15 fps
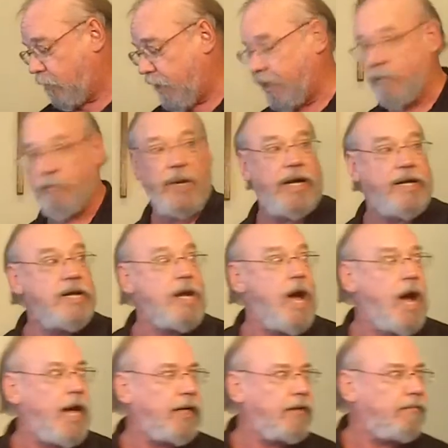by
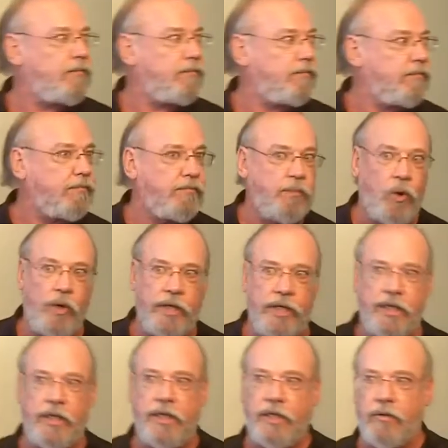not
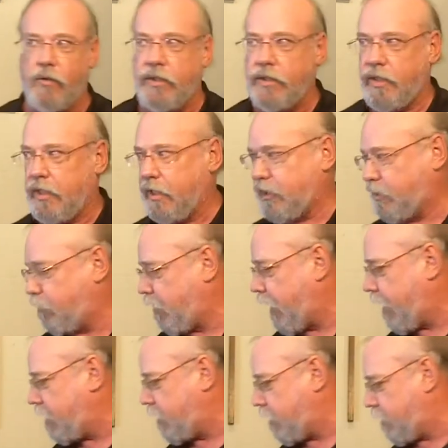pointing anyone to this
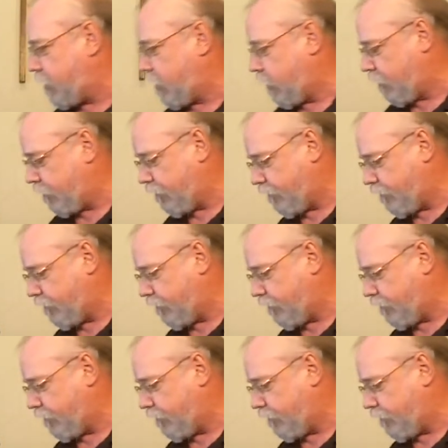passage.